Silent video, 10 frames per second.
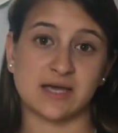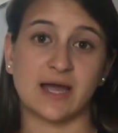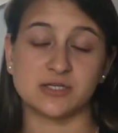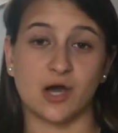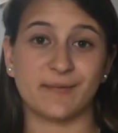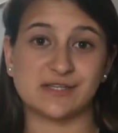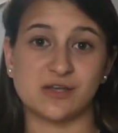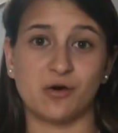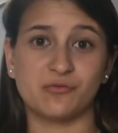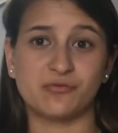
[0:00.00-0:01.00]
I taught
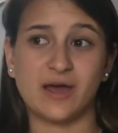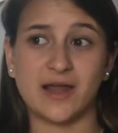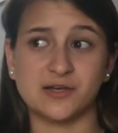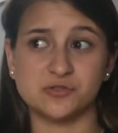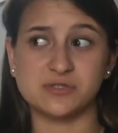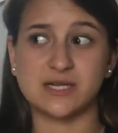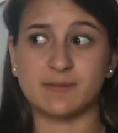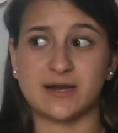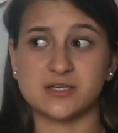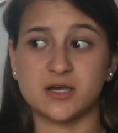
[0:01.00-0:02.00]
myself how to do a standing
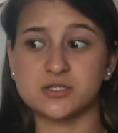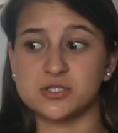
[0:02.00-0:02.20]
back tuck.